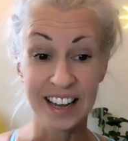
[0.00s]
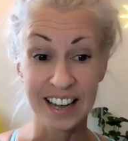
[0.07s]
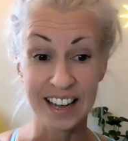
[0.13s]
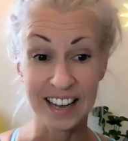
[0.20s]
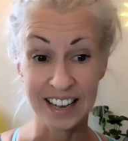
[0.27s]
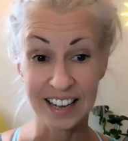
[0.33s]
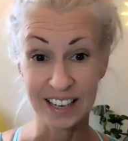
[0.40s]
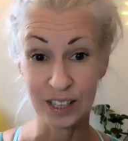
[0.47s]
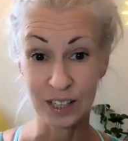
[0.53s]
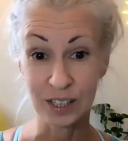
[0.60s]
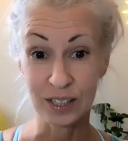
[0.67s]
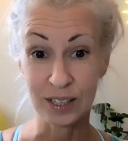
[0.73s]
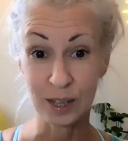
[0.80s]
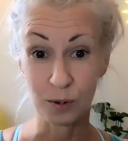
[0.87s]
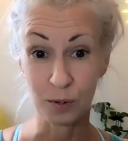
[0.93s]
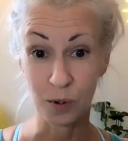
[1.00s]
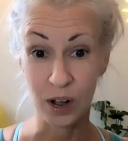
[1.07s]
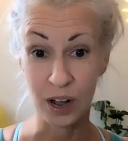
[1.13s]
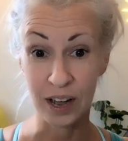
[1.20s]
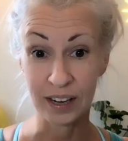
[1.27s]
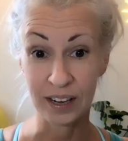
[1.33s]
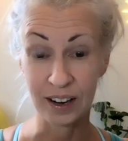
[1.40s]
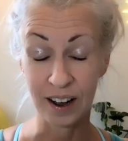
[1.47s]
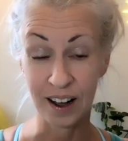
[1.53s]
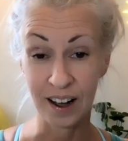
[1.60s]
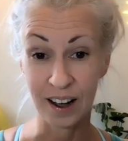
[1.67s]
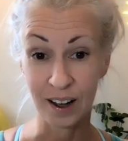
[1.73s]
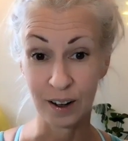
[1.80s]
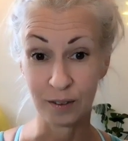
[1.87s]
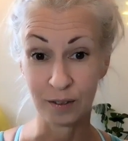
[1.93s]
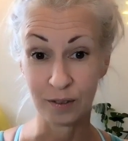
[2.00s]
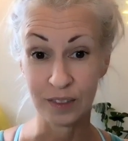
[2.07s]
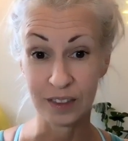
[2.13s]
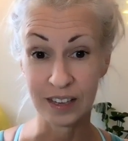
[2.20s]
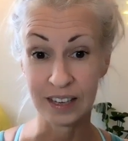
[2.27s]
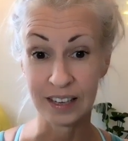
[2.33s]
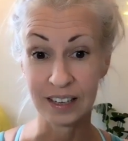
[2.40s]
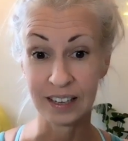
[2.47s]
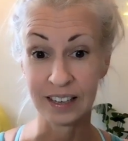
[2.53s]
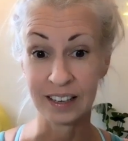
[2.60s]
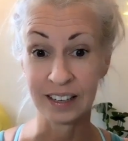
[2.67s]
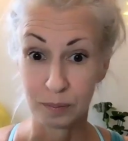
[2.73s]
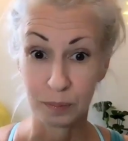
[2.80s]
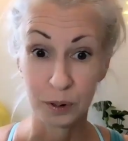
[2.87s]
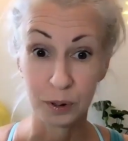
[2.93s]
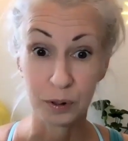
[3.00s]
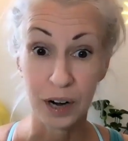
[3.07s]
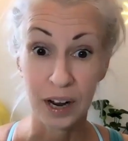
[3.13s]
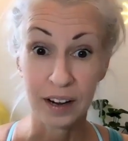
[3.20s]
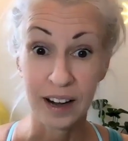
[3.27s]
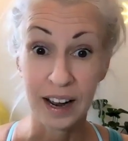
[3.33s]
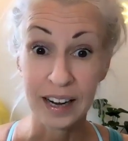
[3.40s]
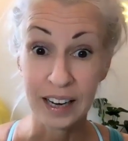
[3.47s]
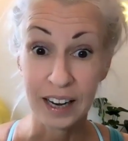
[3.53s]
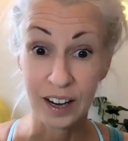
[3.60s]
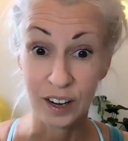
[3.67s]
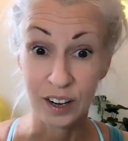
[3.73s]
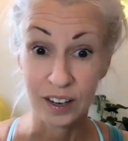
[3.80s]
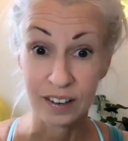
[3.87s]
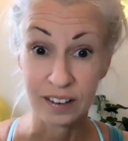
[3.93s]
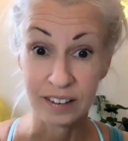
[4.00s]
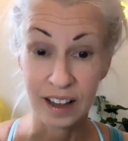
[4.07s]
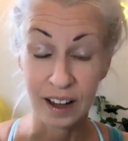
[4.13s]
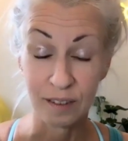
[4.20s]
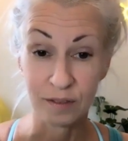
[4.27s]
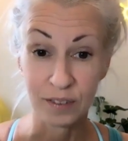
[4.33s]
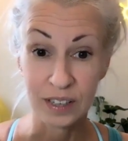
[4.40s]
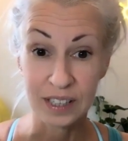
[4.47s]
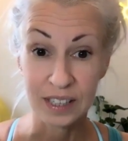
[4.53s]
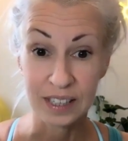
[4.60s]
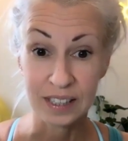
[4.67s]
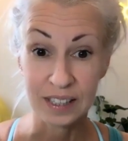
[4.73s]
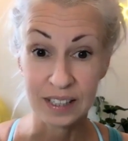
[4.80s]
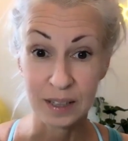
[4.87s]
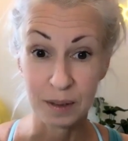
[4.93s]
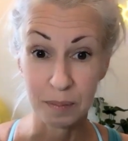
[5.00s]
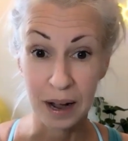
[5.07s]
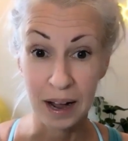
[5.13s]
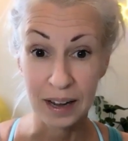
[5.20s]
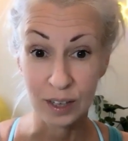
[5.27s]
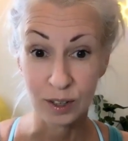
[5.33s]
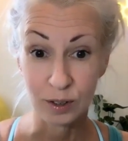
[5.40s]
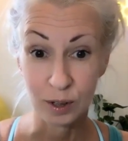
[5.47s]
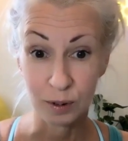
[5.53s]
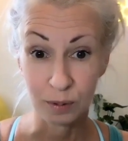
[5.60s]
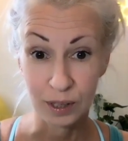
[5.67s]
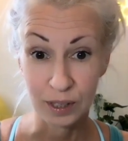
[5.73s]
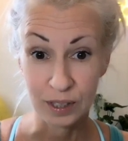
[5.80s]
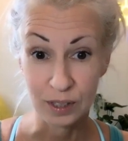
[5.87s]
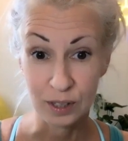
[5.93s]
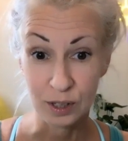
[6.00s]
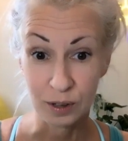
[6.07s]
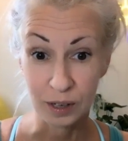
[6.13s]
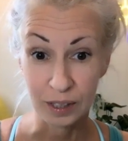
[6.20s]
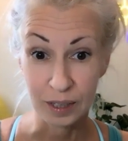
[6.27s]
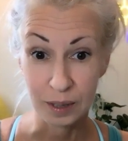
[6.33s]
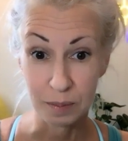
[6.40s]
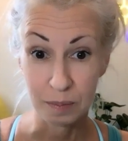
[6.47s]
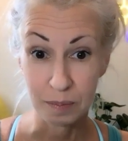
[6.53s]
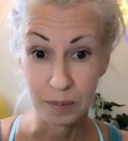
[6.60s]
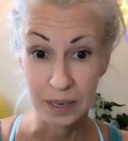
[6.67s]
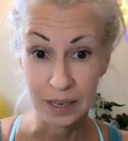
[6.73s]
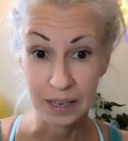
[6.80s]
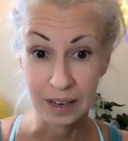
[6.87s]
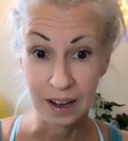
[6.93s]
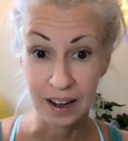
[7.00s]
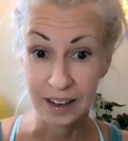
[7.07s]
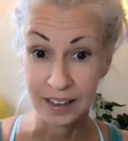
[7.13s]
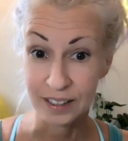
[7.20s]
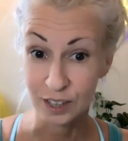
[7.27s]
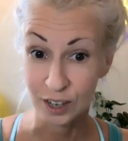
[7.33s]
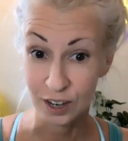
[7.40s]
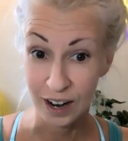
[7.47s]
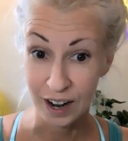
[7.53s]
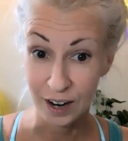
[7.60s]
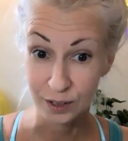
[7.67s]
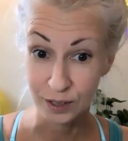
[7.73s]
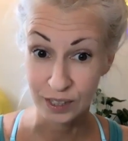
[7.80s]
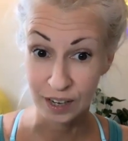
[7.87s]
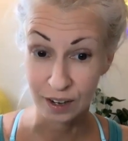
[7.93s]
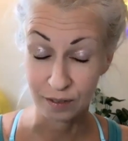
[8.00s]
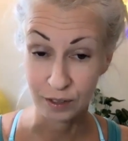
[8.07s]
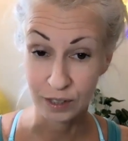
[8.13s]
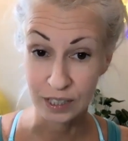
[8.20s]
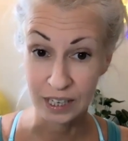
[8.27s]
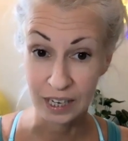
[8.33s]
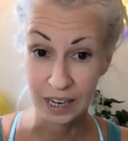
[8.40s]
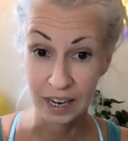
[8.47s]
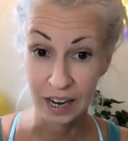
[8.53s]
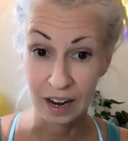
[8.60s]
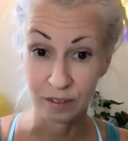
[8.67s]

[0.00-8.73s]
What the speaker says: is the one of the blue-crowned night heron that visits the bayou that runs directly behind our house every day.